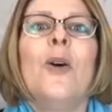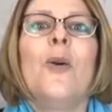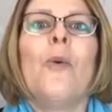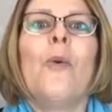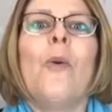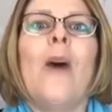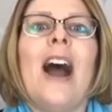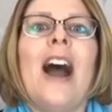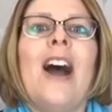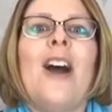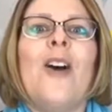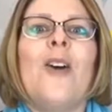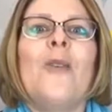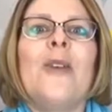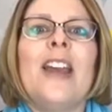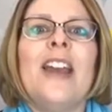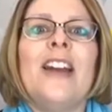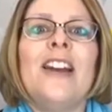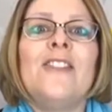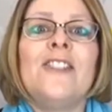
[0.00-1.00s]
wow,
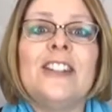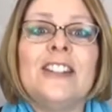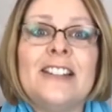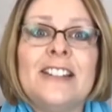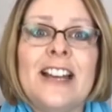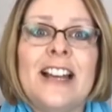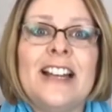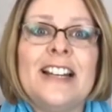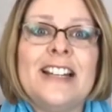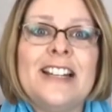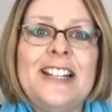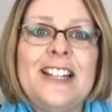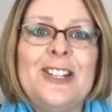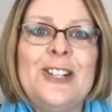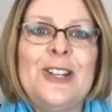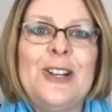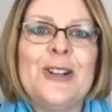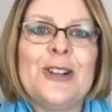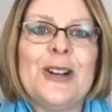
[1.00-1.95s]
we have a lot of Teaching